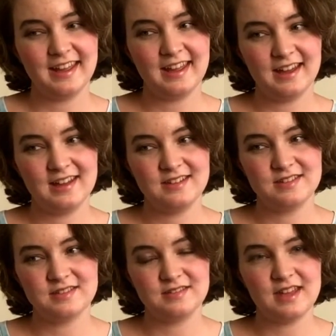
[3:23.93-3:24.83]
and
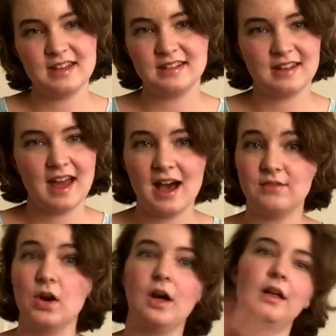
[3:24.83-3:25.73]
they didn't
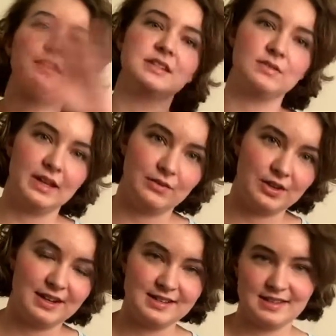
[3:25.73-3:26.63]
have all these
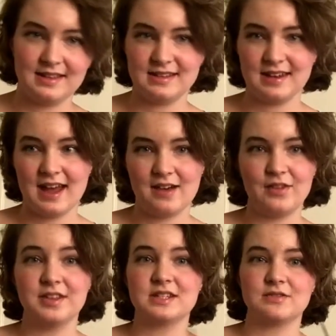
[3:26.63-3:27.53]
flavorings, and they didn't have
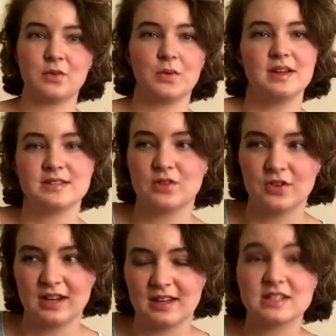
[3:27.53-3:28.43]
all these different
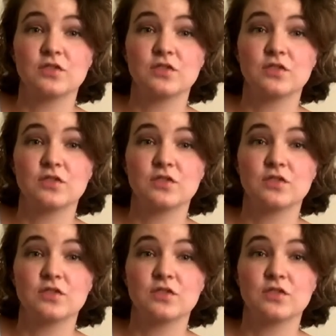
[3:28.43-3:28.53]
ingredients.